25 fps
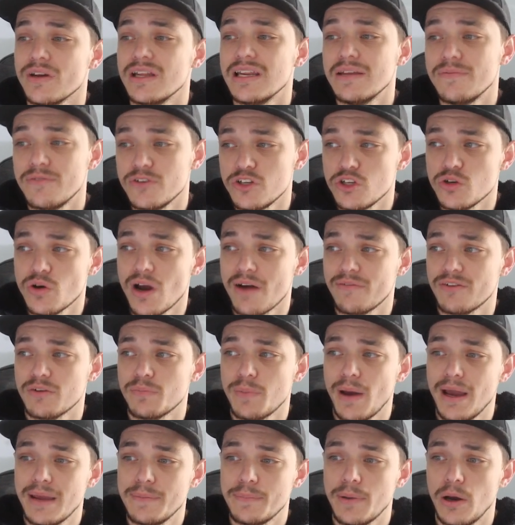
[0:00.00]
And if you do have to
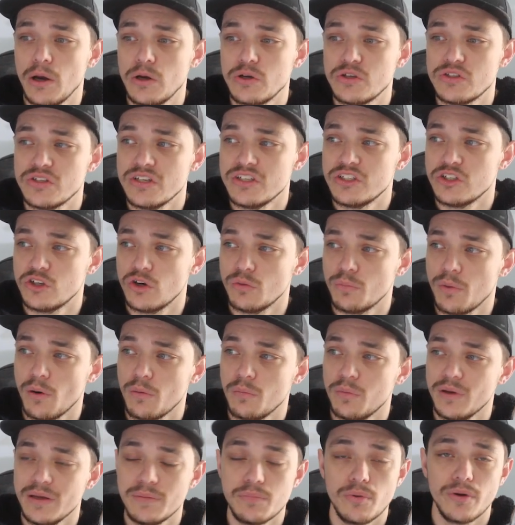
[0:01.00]
pay postage, it'll
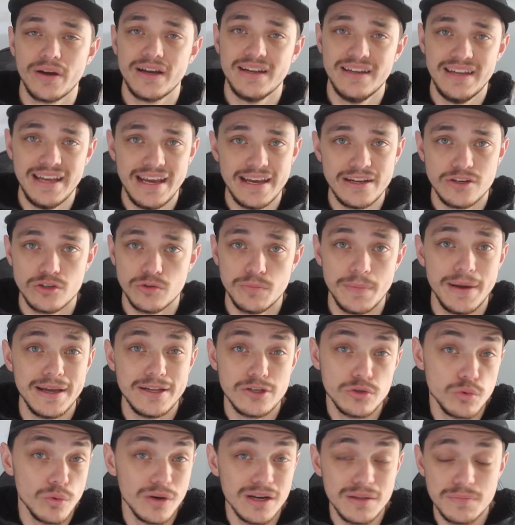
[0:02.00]
probably bring it down to
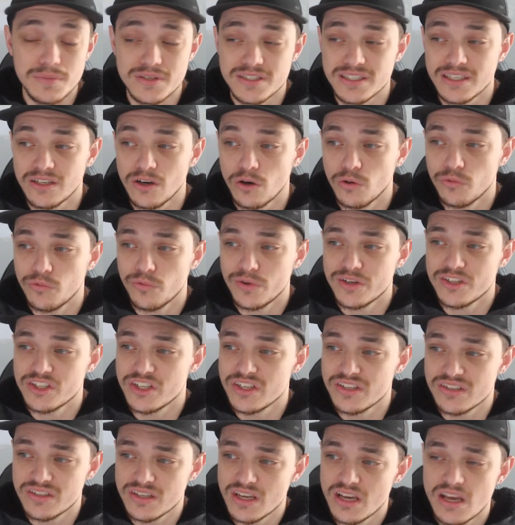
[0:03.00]
about 20% off,
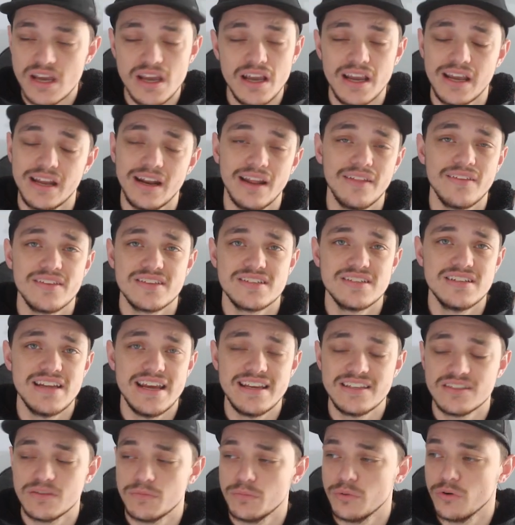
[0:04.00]
which is, you know, that's a
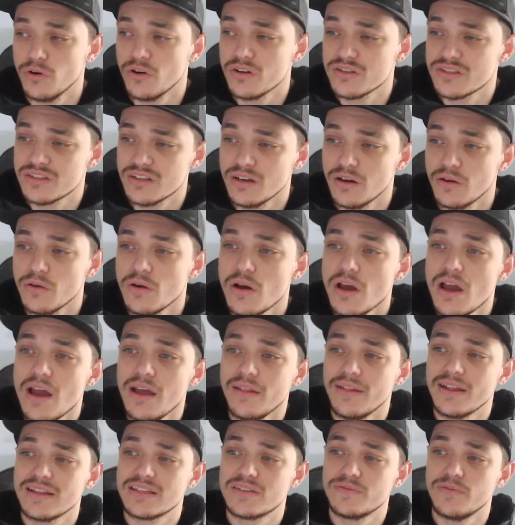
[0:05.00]
decent price, so
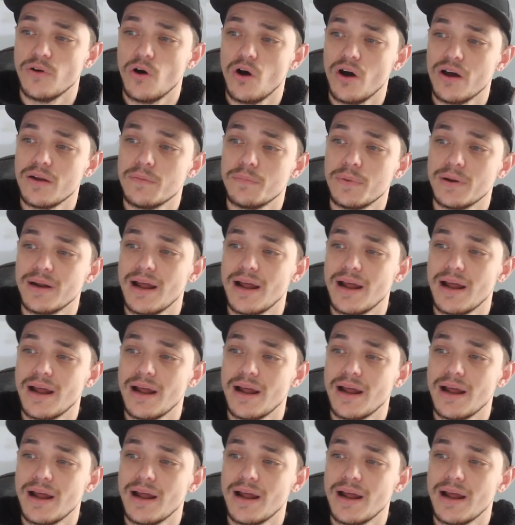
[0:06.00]
that's fine.